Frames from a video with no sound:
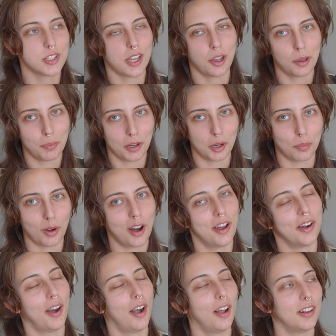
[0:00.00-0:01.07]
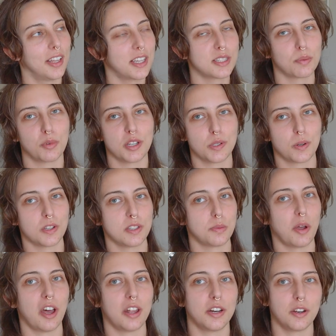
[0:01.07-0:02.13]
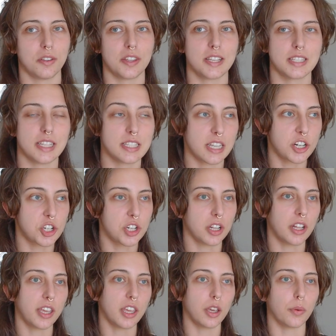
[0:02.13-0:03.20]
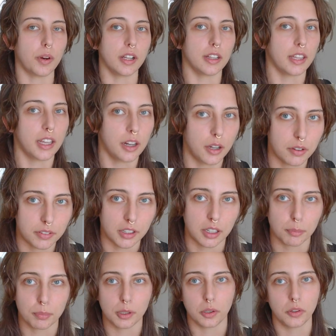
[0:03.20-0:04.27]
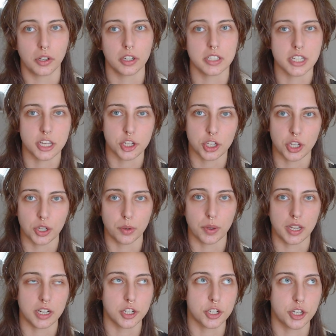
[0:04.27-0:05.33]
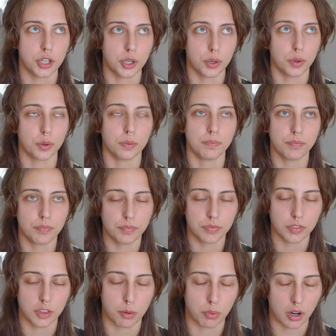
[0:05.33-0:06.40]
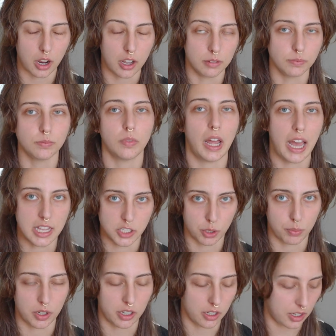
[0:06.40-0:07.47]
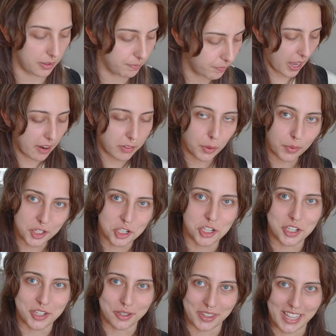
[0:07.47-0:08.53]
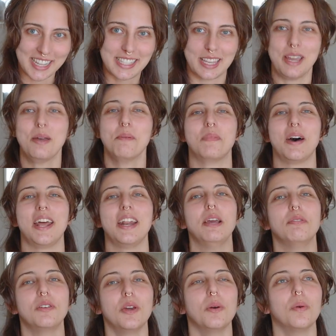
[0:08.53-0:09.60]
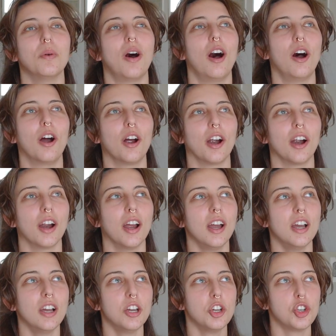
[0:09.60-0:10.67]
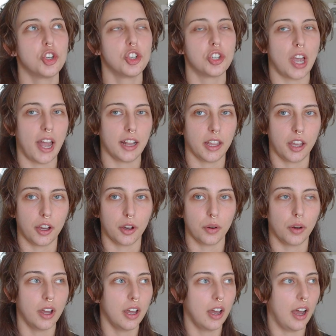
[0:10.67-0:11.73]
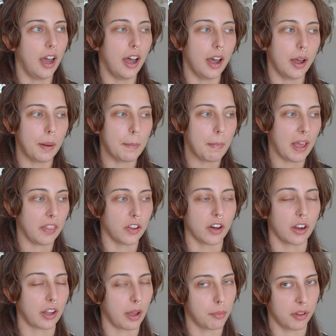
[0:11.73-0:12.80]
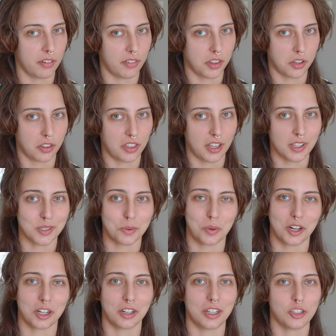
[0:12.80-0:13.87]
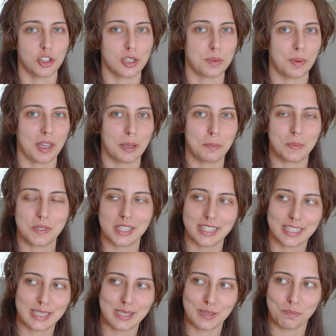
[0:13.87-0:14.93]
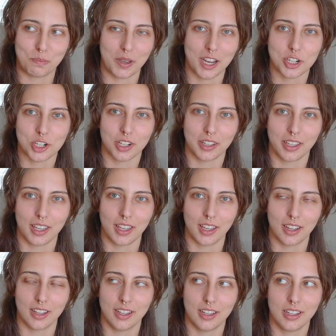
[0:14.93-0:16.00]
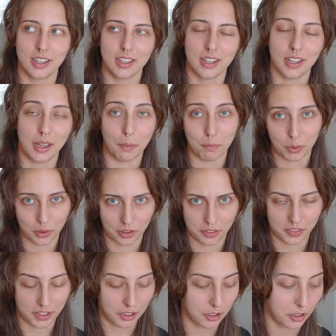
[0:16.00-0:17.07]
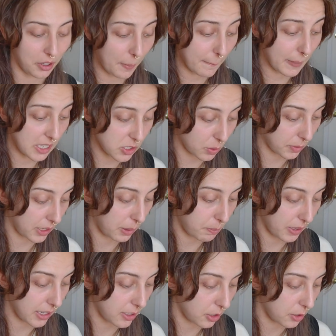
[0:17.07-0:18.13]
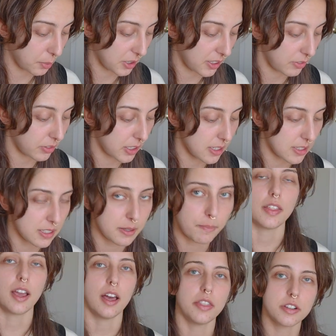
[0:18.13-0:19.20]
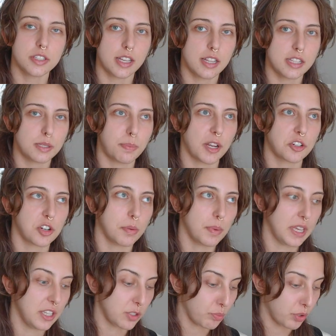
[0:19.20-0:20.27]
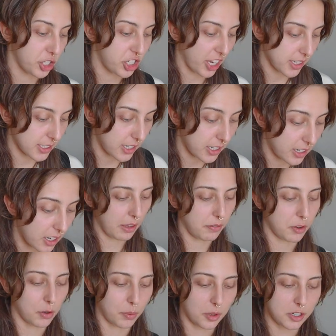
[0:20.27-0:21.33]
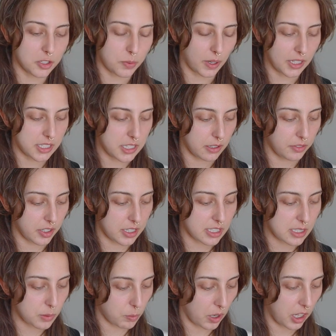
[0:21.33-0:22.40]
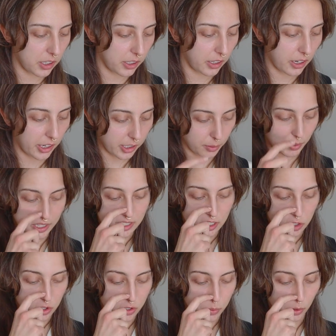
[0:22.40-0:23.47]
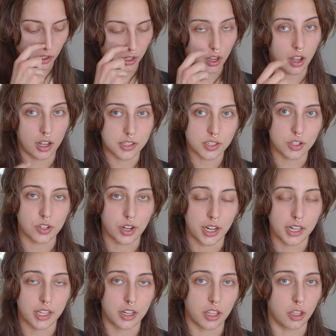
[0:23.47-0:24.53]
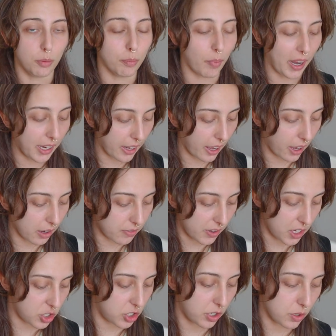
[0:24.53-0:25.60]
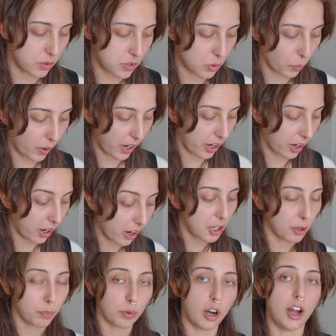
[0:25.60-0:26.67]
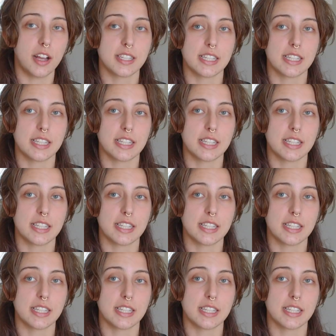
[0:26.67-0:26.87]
just how you put your bra on and I'll link some resources about how to do this. Essentially, you wanna lean over, pull your tissue into the bra as you put it on. Everyone should do this, but if you are shallow um, and there are a couple of other things where it just becomes especially important that you do it. It makes a really big notable difference. And the other side of the spectrum is projected. If your root is relatively smaller and your breast tissue is more concentrated, you might have issues where your bra